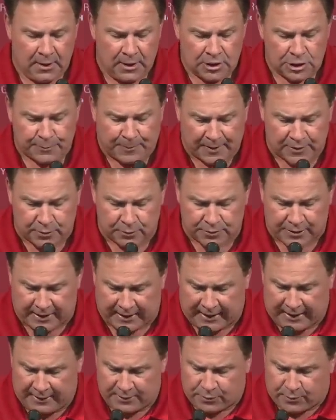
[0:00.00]
Special
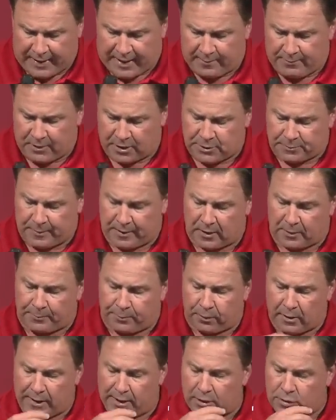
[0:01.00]
teams, we had much better
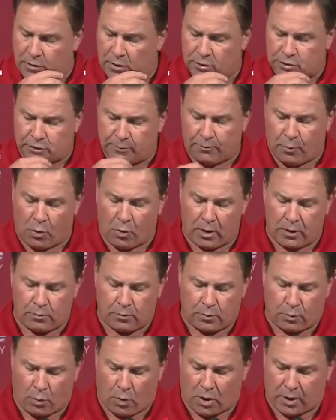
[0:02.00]
play across the board, and
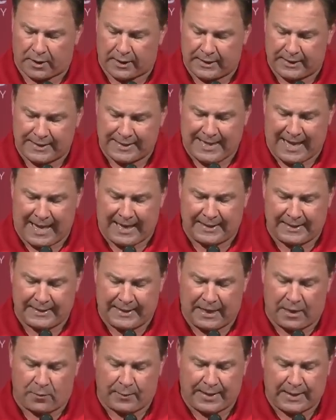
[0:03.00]
we're working and gaining
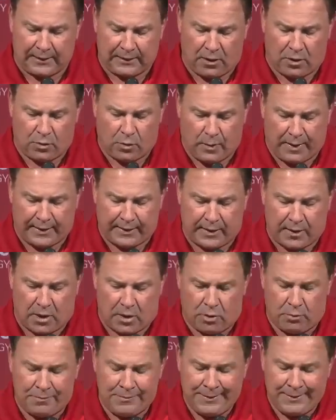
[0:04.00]
there. We got a long way to
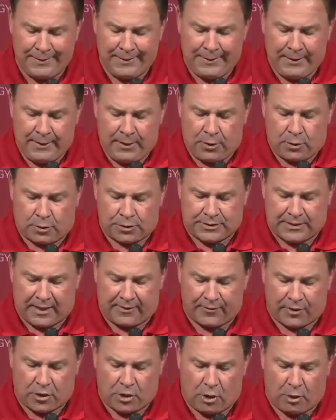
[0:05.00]
go. Of course,
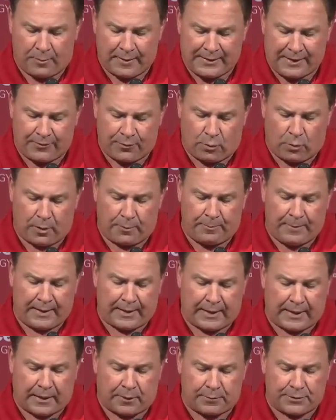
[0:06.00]
Tevin Coleman had the one
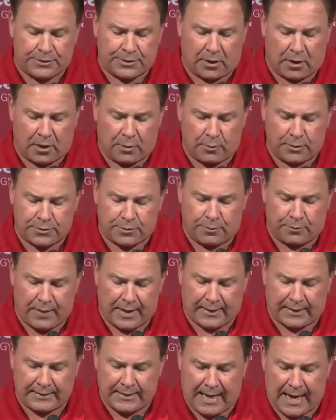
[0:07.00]
big kick return, which we
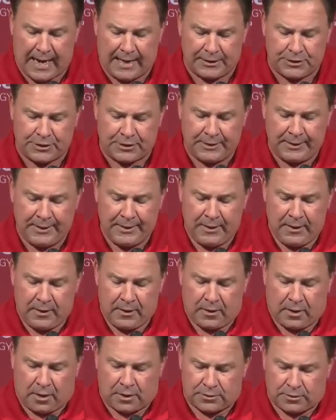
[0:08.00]
recognized.
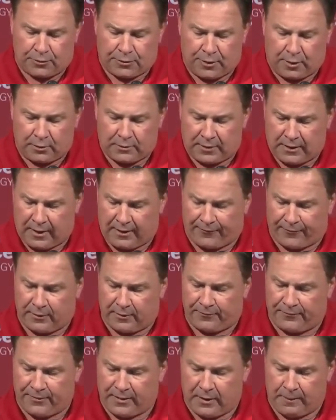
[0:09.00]
I also thought the effort
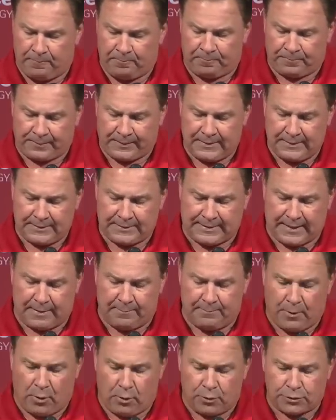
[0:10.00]
of um,
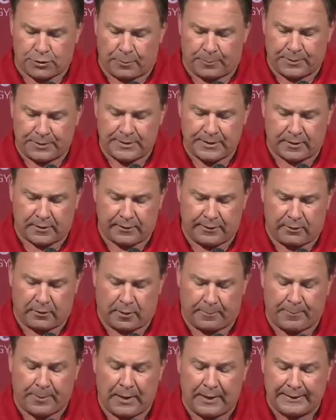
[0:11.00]
Ted Bolser, particularly on
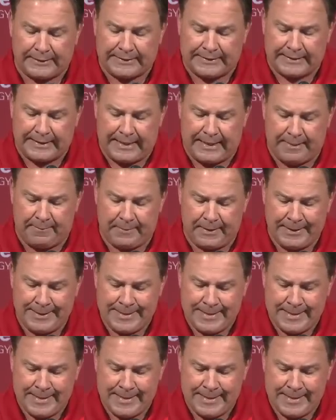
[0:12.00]
our punt team,